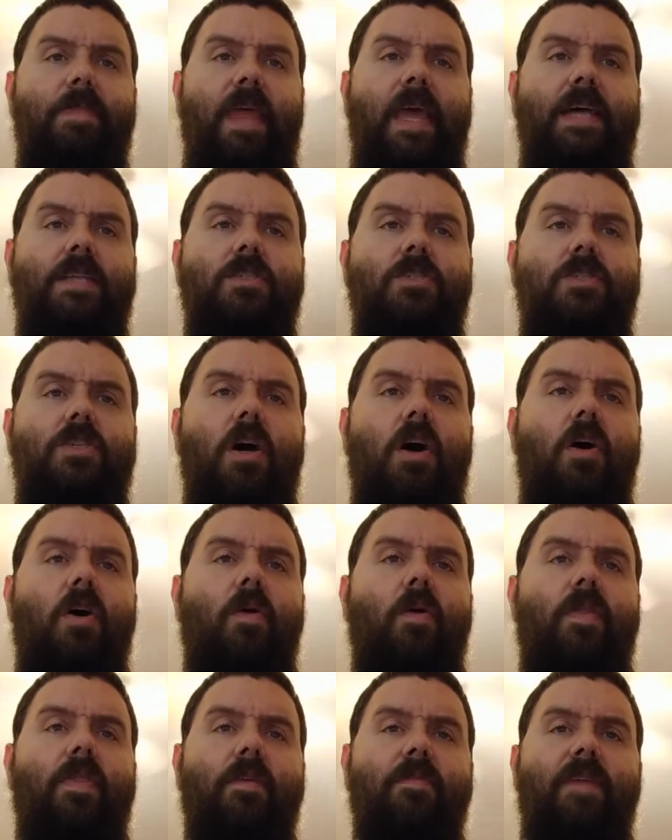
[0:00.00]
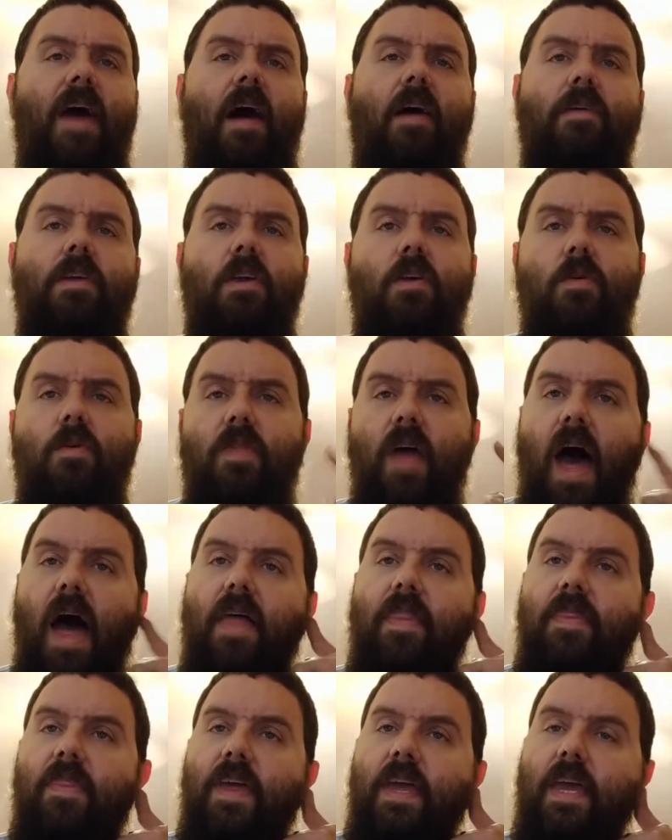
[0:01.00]
And so the value
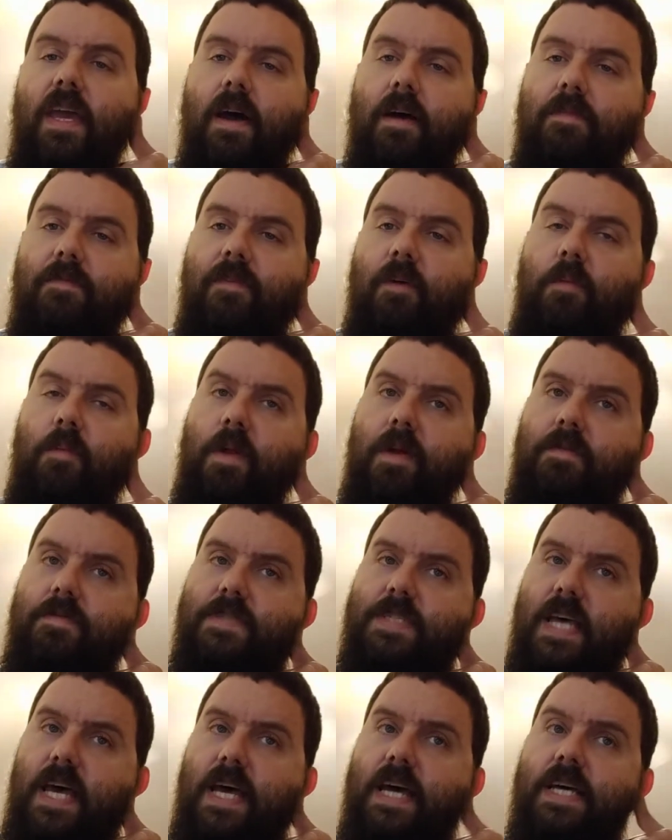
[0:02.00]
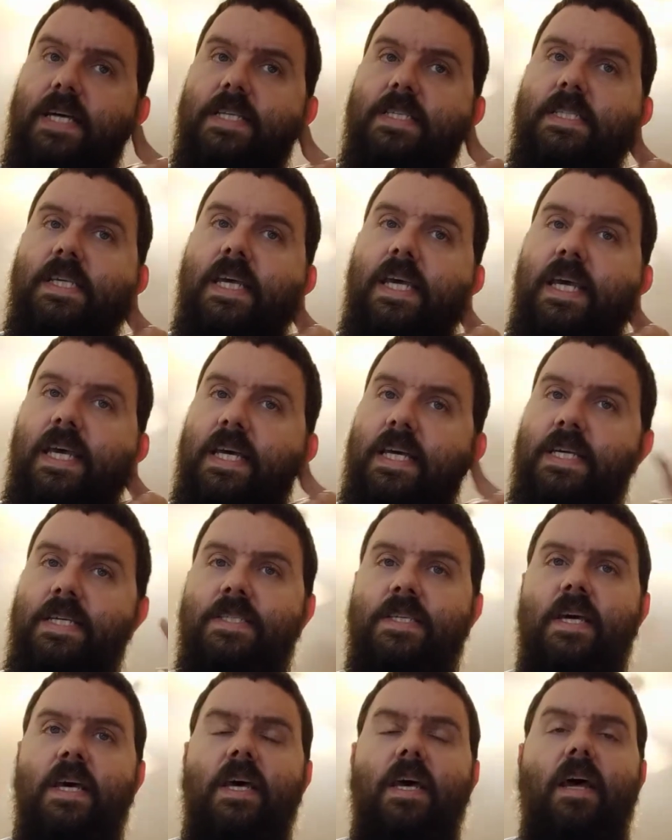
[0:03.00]
that the affirmative says
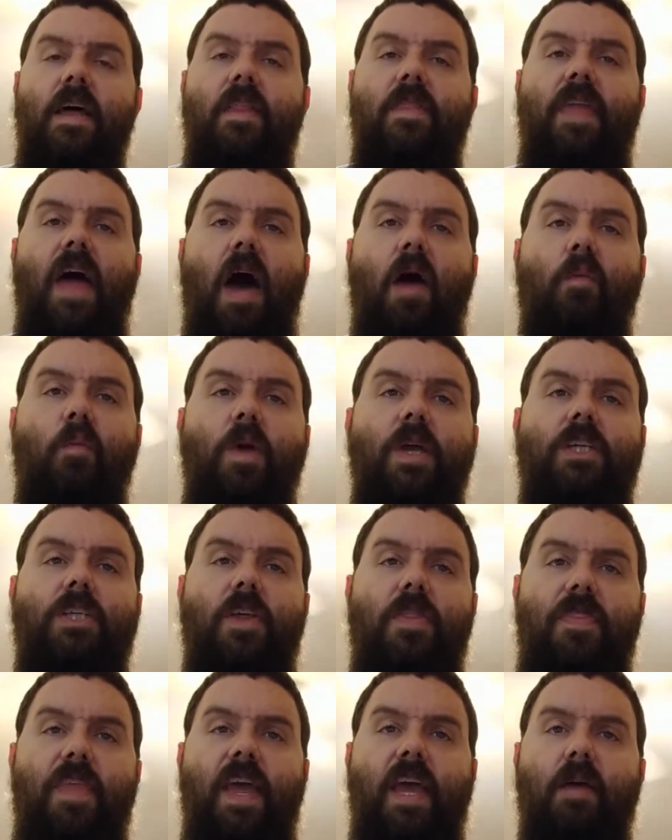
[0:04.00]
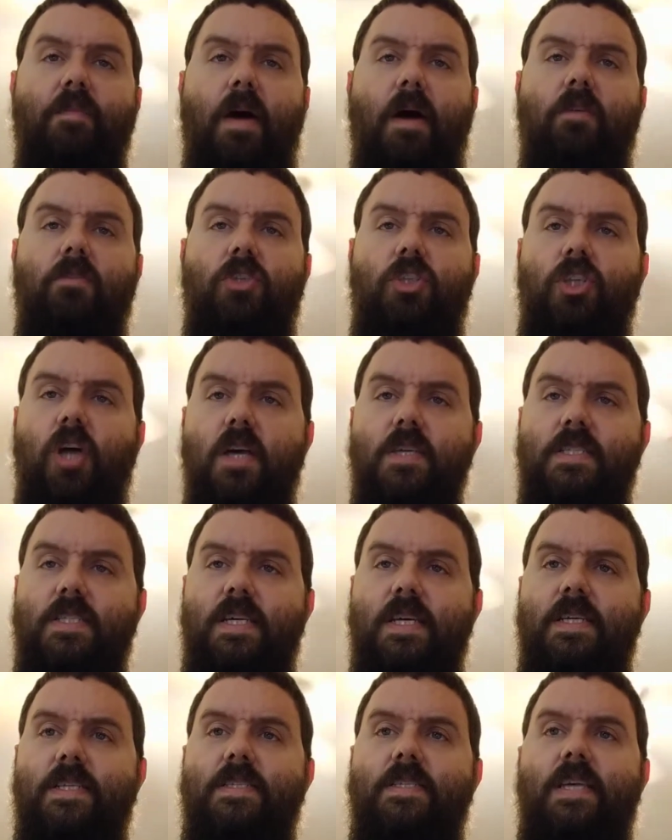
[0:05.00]
is that we should think about
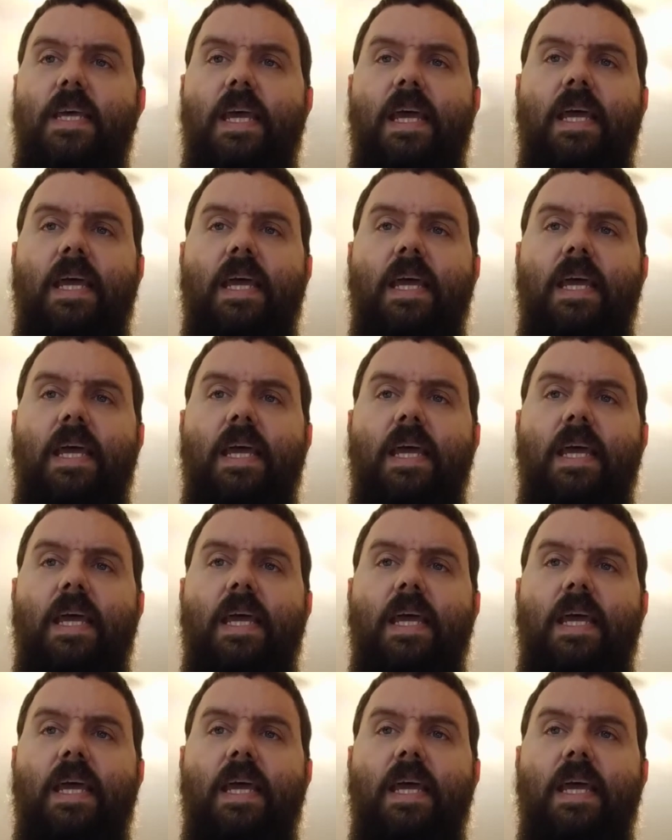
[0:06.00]
justice.